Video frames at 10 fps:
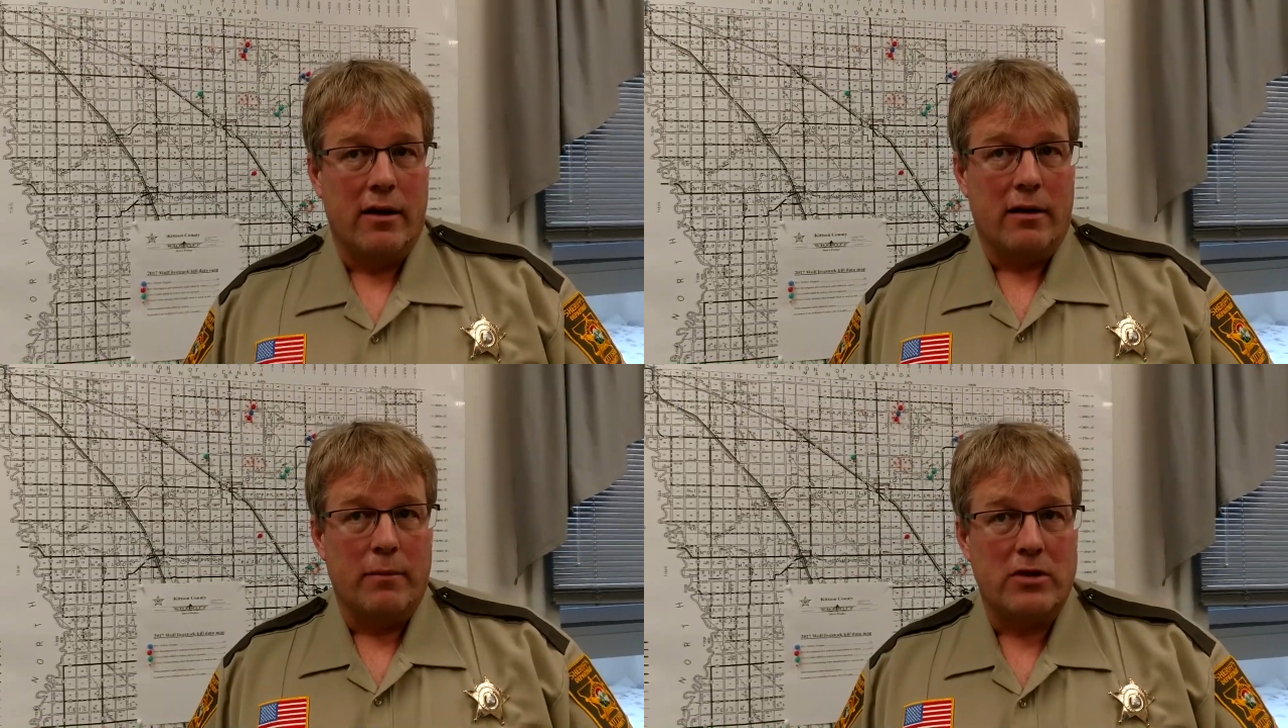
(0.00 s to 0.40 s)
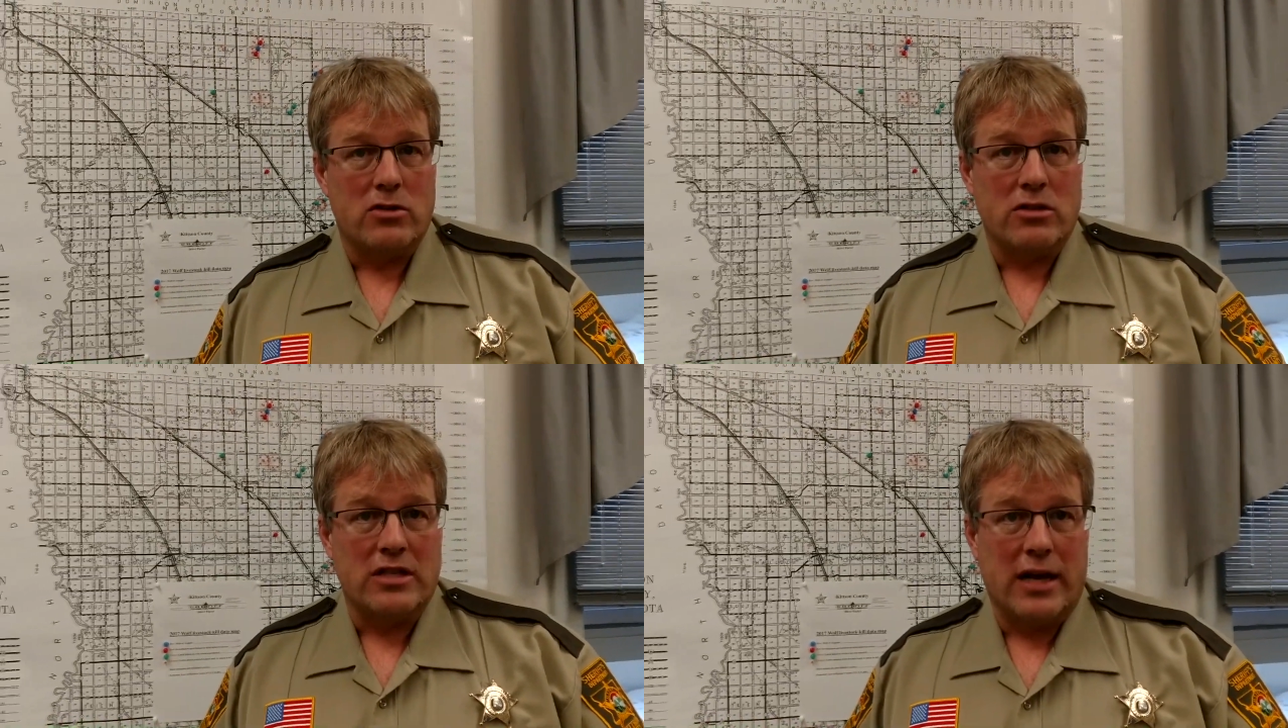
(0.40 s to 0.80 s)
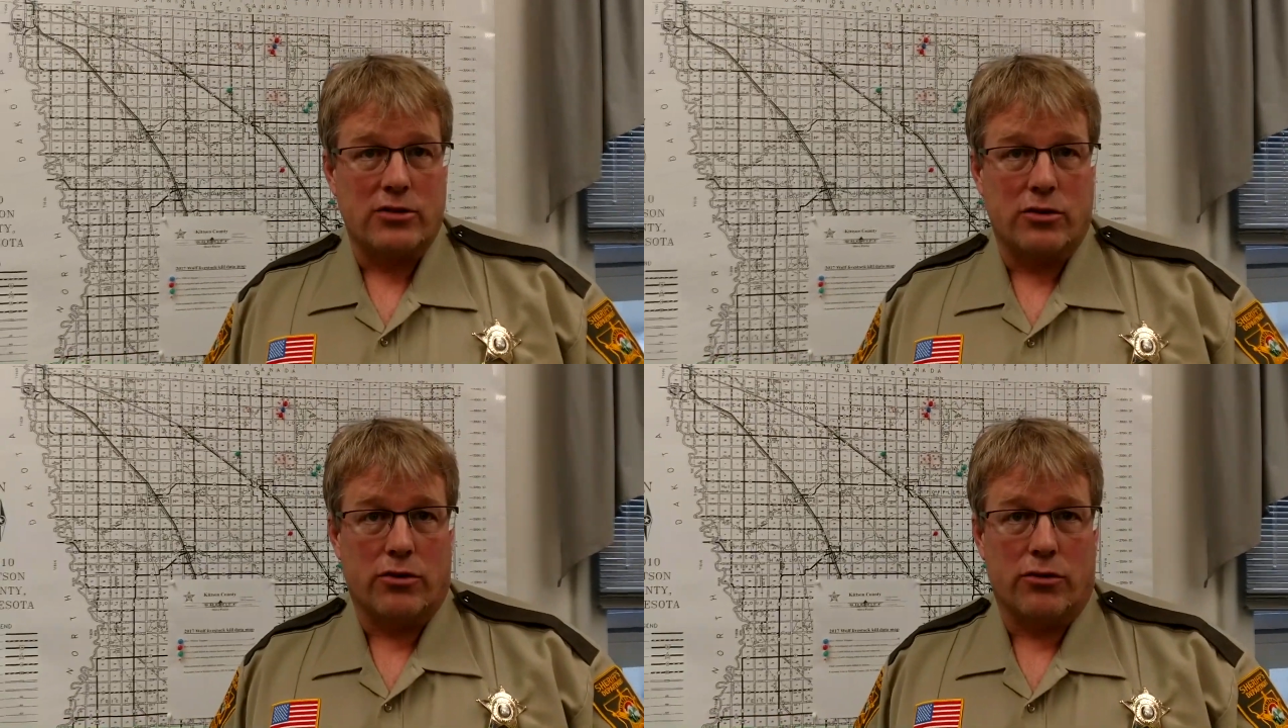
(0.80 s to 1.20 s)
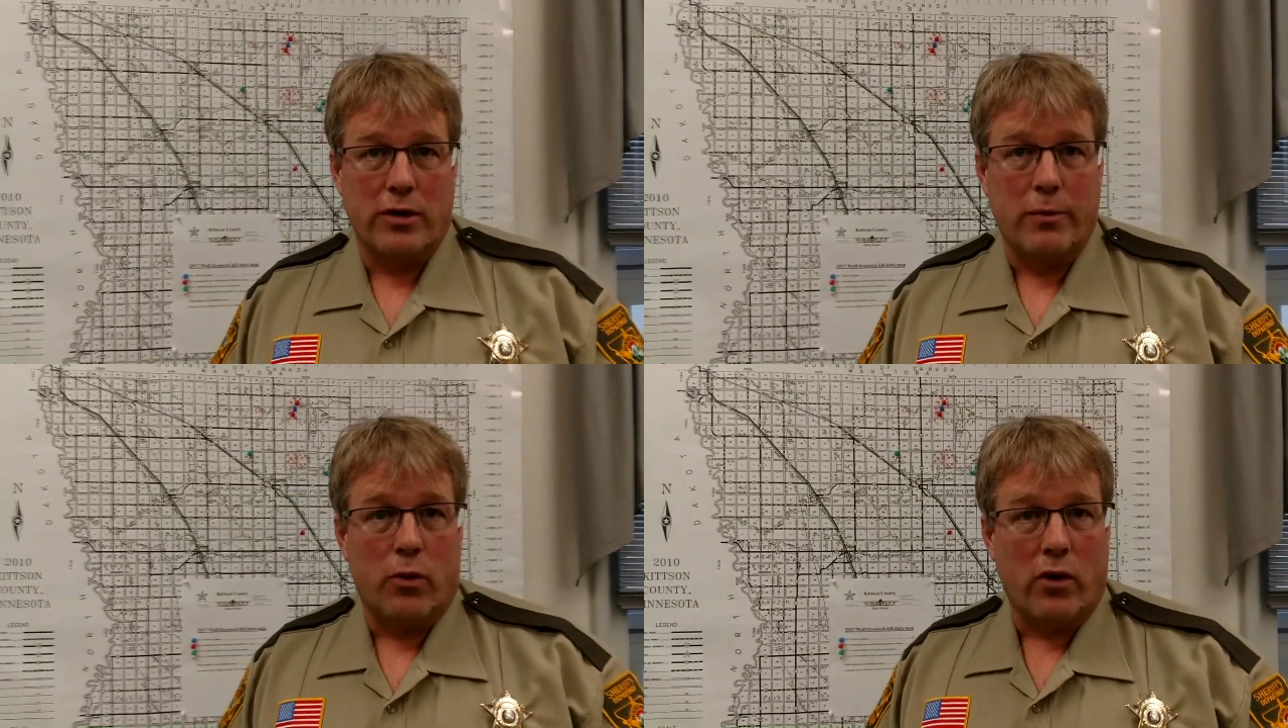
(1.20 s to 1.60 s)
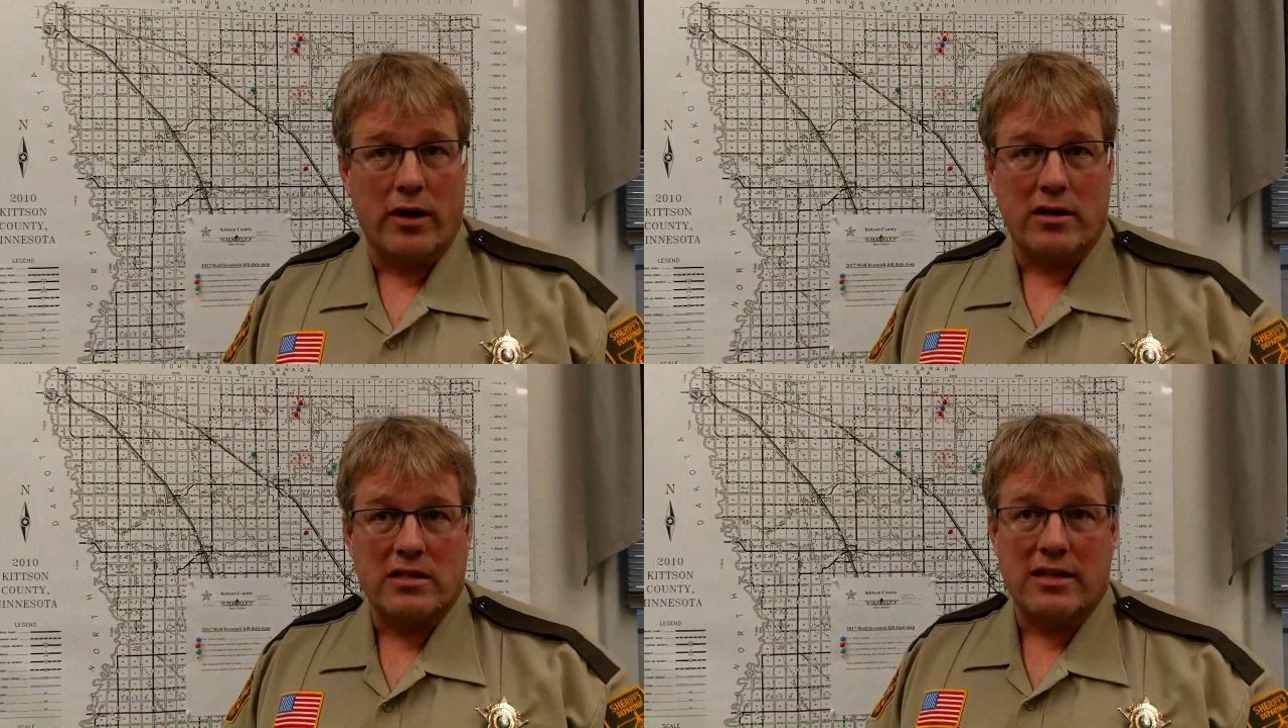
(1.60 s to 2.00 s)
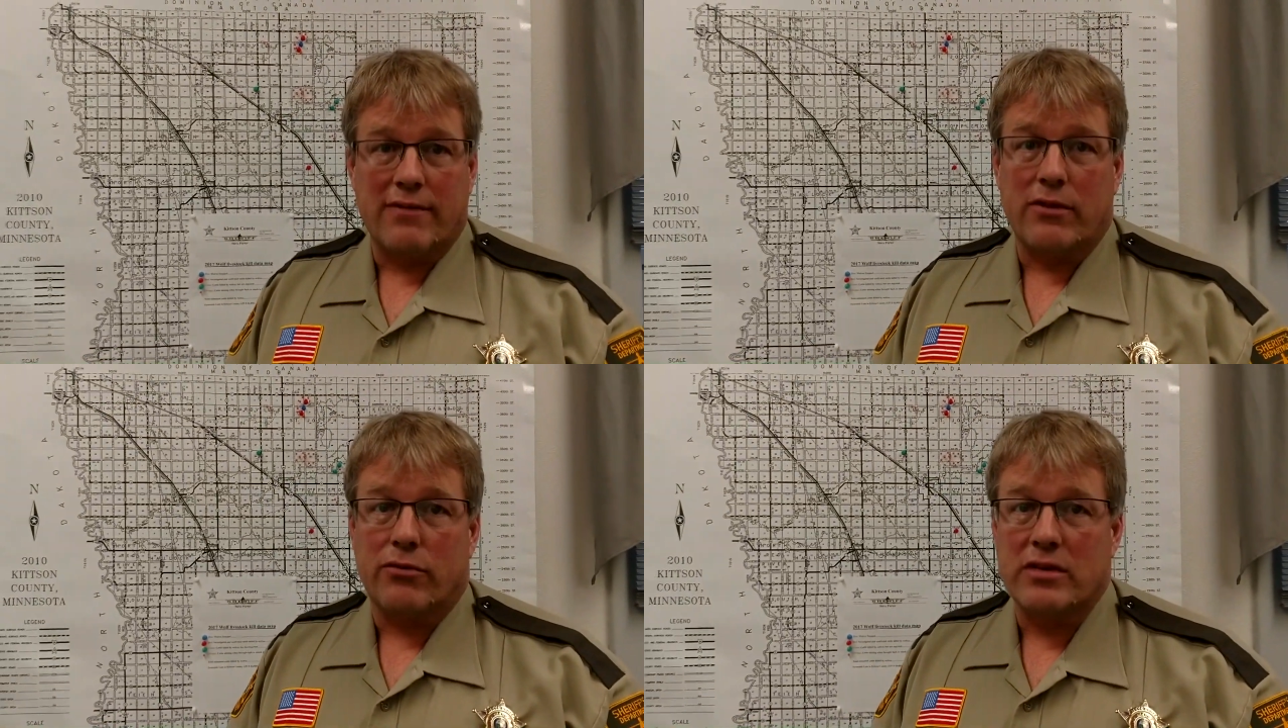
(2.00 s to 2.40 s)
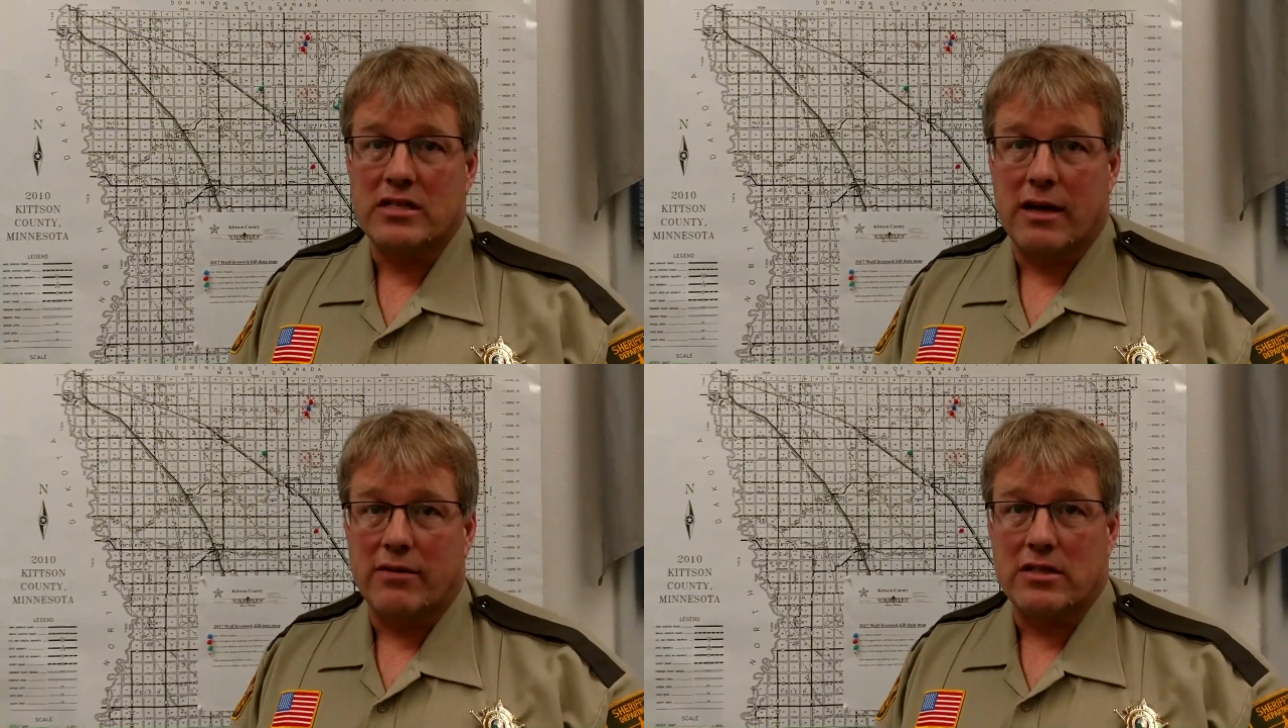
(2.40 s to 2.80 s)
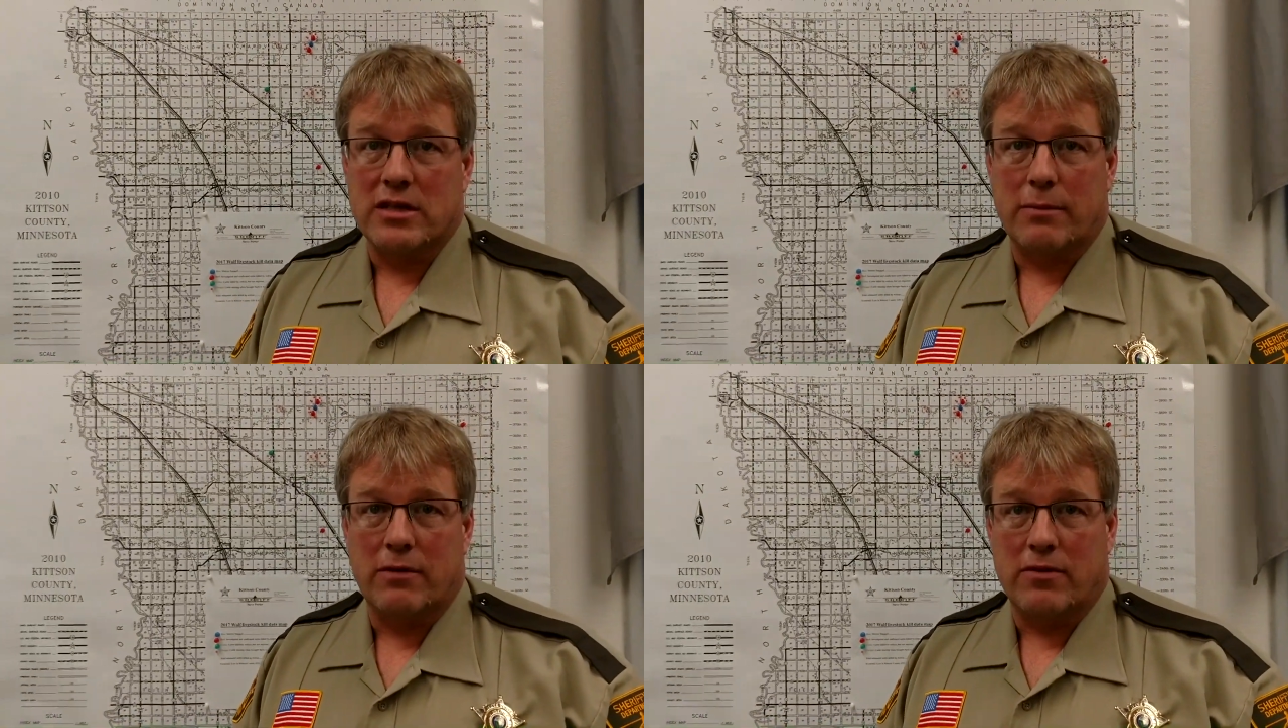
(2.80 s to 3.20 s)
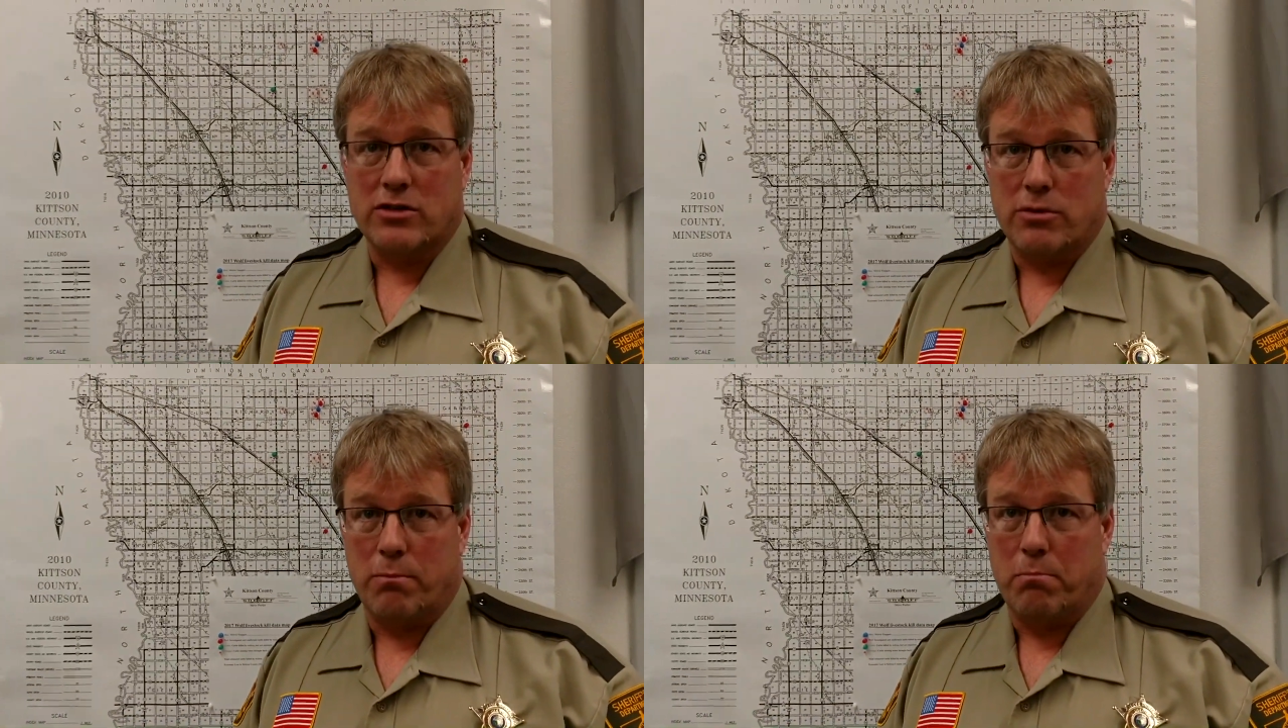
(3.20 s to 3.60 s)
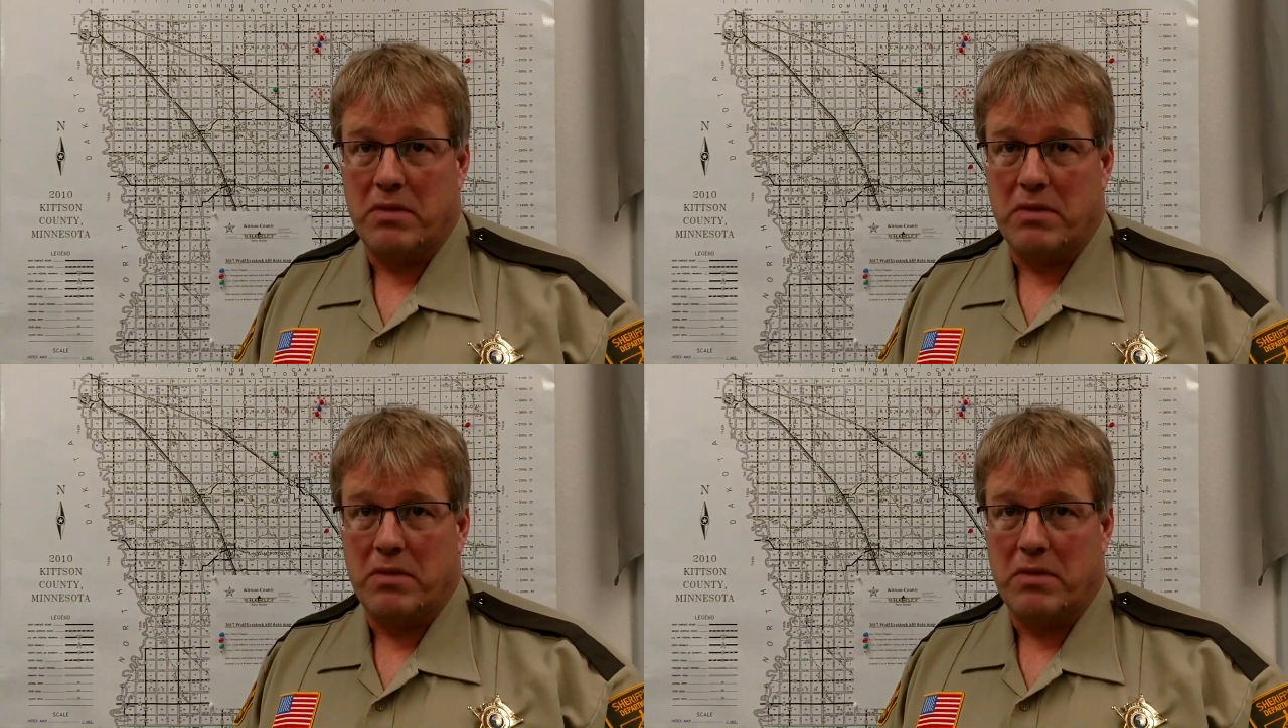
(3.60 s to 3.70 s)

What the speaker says: Minnesota Statute 3.737 Subdivision